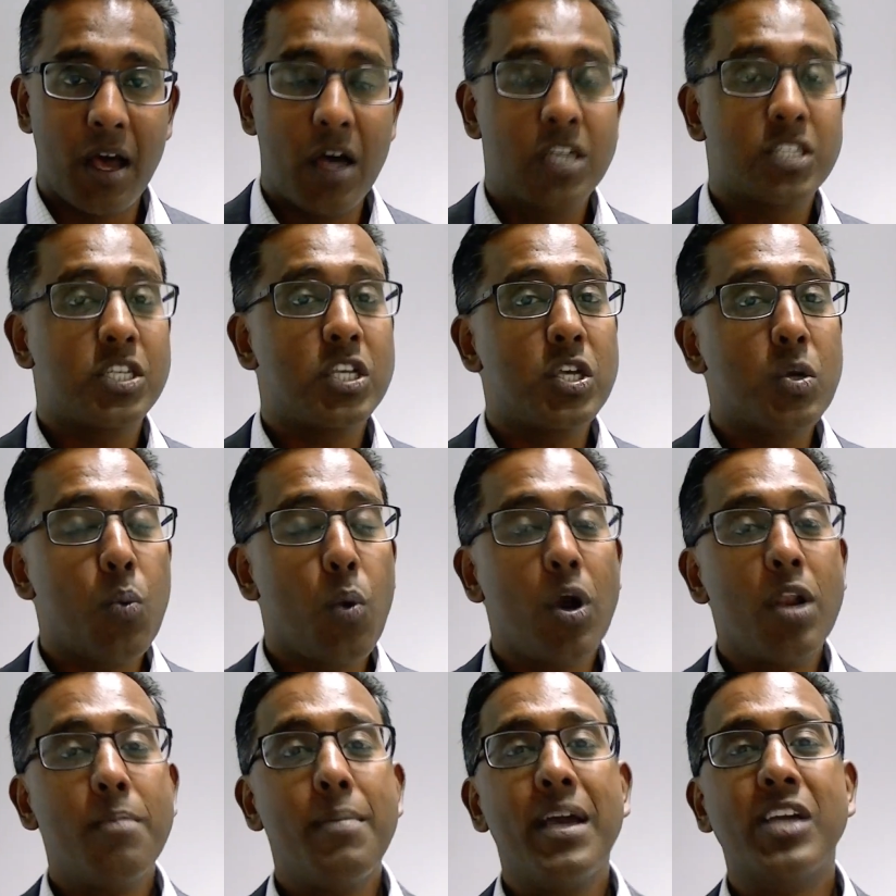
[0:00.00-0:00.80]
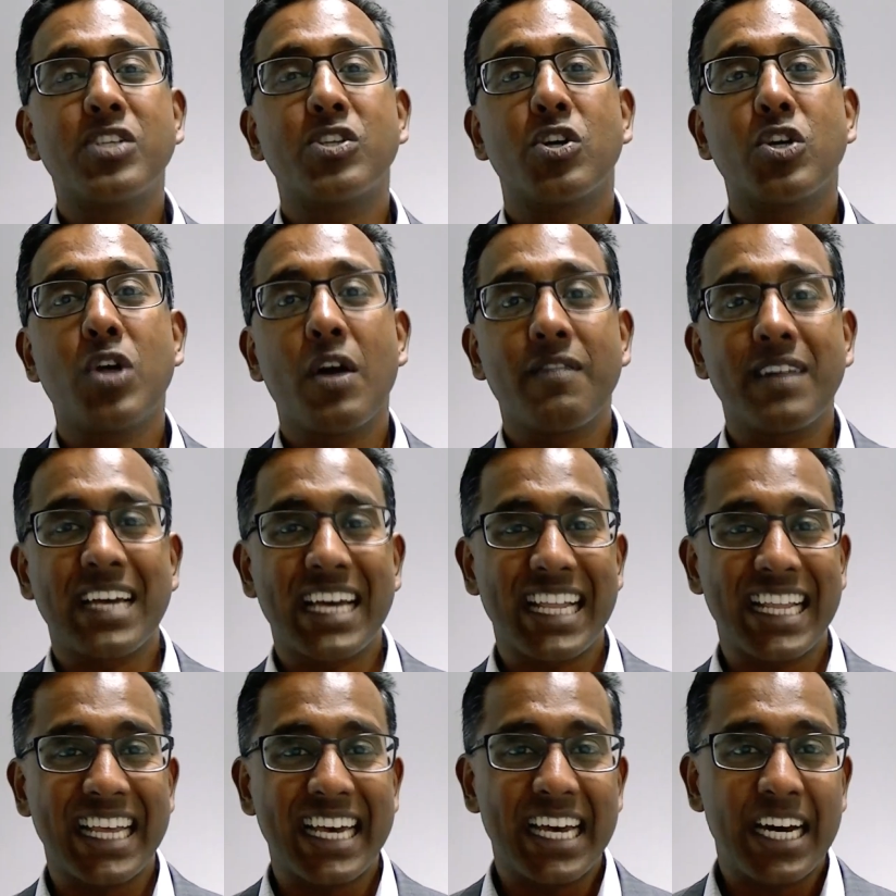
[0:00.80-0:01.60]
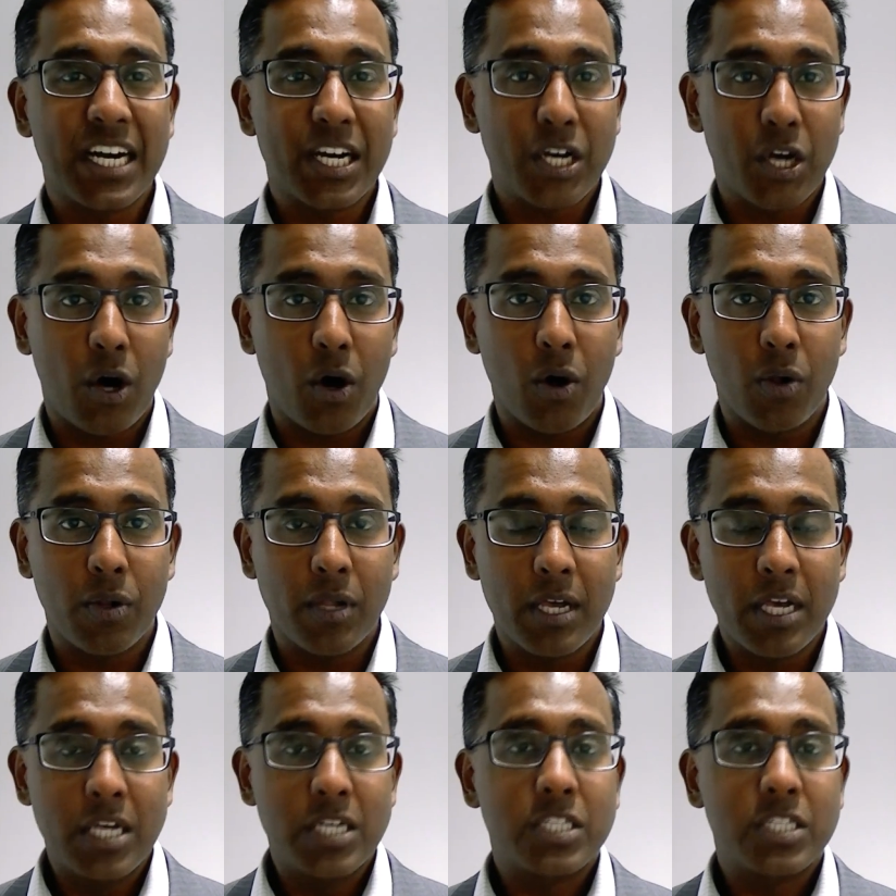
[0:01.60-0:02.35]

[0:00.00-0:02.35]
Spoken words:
So you want to make sure you have a clear goal.